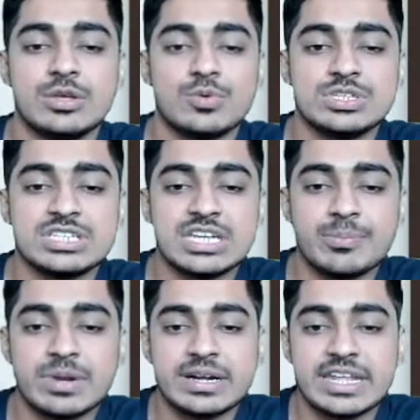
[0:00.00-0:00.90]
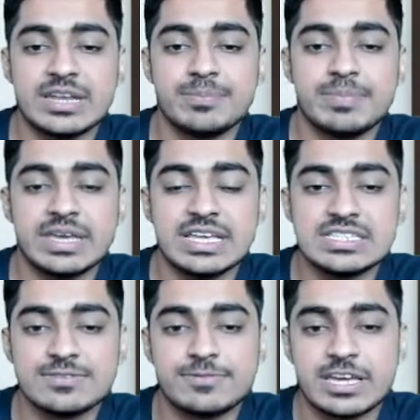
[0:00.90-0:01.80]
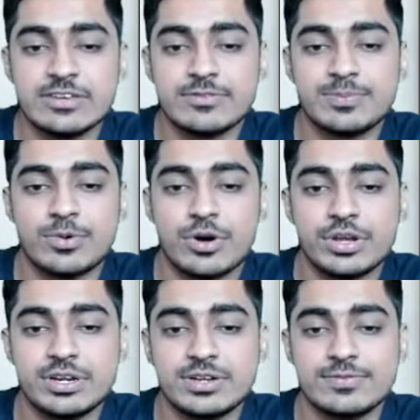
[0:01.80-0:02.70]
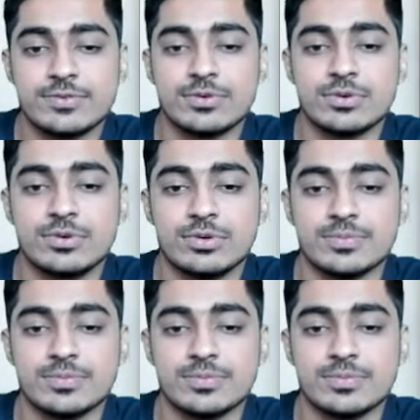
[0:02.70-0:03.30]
Question number 10, page 5.42.